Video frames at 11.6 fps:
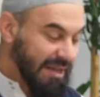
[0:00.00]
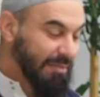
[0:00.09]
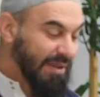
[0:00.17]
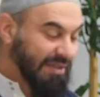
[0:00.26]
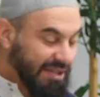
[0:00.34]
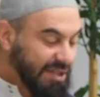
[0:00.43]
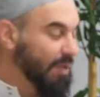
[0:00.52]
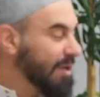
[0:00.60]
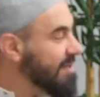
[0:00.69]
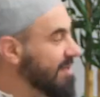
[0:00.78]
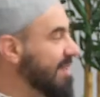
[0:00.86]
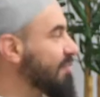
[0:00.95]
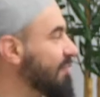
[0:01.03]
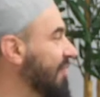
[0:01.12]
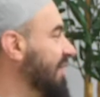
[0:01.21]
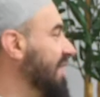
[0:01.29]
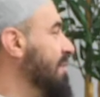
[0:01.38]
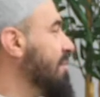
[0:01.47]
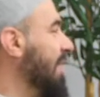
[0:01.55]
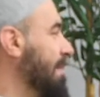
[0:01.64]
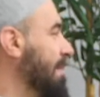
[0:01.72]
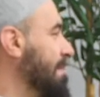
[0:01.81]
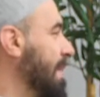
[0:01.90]
But this was the Prophet
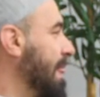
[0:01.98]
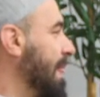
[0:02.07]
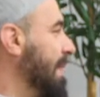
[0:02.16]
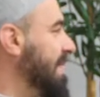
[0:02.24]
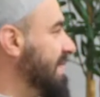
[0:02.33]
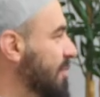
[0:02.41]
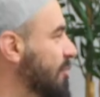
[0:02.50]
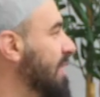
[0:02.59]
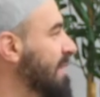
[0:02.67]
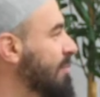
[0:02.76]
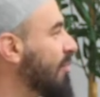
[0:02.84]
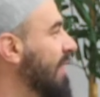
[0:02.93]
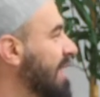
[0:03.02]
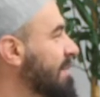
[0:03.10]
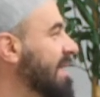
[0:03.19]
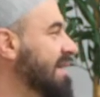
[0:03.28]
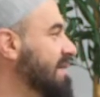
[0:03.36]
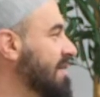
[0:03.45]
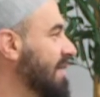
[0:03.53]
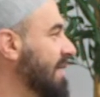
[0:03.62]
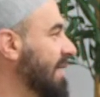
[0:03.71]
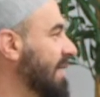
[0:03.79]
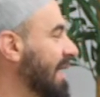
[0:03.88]
Ibrahim. This is who Ibrahim is.
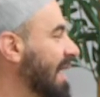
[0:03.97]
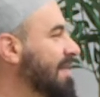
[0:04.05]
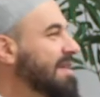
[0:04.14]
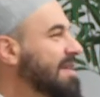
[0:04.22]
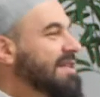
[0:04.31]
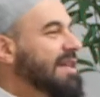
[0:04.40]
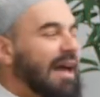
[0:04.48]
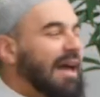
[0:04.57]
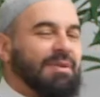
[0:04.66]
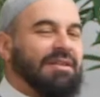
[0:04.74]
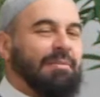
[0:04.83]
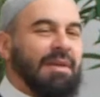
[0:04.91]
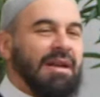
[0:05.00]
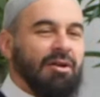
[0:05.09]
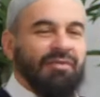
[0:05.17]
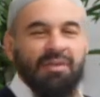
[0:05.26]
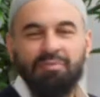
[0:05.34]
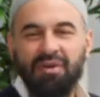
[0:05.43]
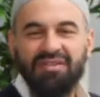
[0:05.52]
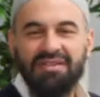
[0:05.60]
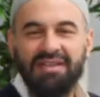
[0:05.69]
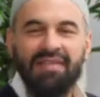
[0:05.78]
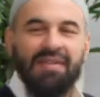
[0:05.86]
And this happened to many of the
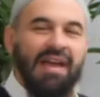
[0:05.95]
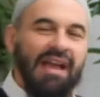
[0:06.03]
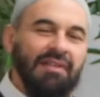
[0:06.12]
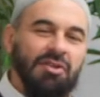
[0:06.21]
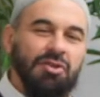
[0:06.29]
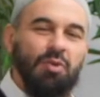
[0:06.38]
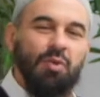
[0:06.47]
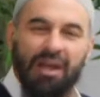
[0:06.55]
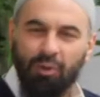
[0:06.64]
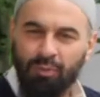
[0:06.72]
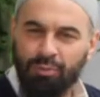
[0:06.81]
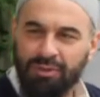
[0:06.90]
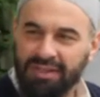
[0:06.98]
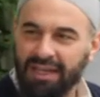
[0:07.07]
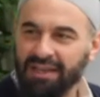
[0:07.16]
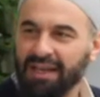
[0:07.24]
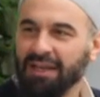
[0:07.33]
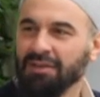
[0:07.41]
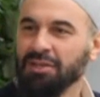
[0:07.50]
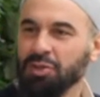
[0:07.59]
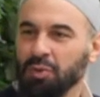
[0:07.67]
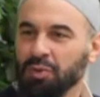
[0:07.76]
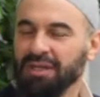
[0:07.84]
prophets. And they understood that ubudiyya. They
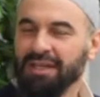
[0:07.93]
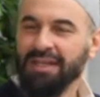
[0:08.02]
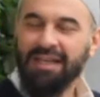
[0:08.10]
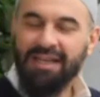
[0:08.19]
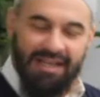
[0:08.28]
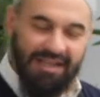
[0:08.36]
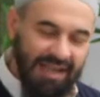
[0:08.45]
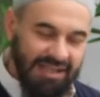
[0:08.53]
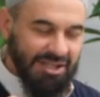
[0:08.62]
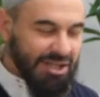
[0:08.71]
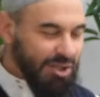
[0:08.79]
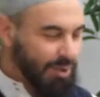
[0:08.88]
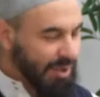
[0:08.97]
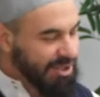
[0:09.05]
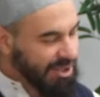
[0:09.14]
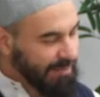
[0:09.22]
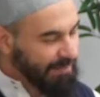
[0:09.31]
understood that situation.